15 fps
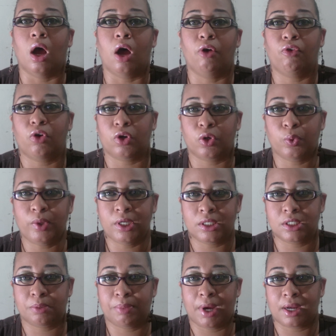around
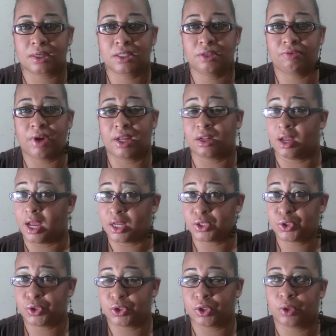Queen's Park, Savannah,
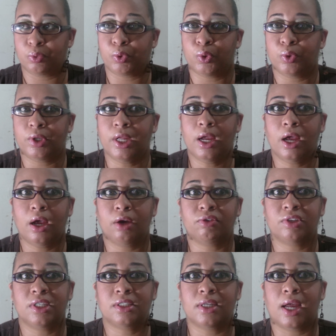as usual. We only have
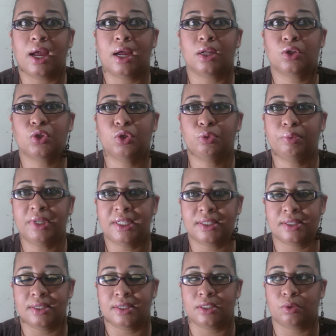it at two
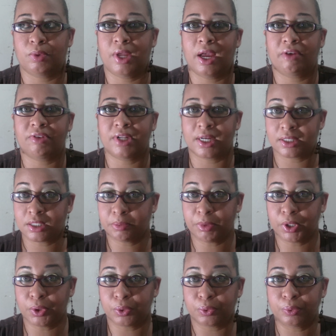places. We have it at
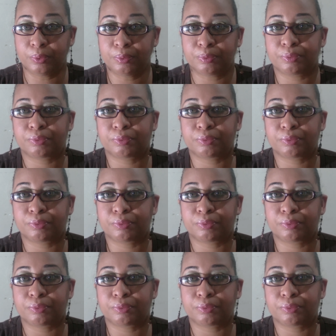Tobago